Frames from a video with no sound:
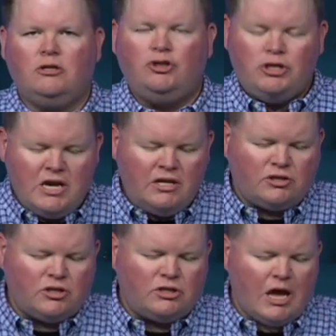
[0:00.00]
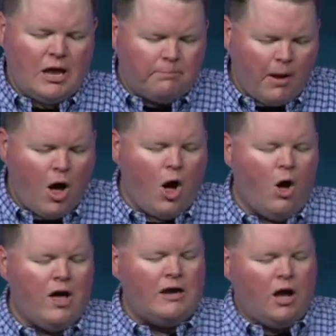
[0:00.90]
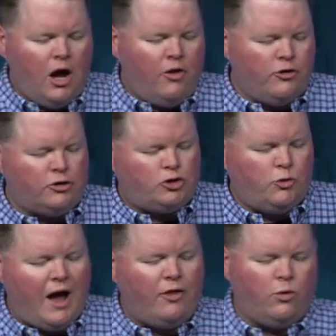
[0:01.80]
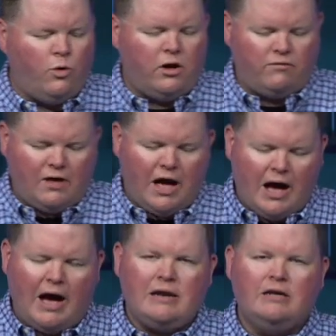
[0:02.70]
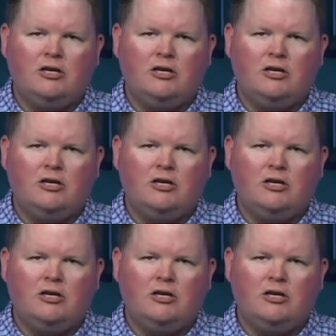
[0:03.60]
Jesus and Paul and others throughout the Word of God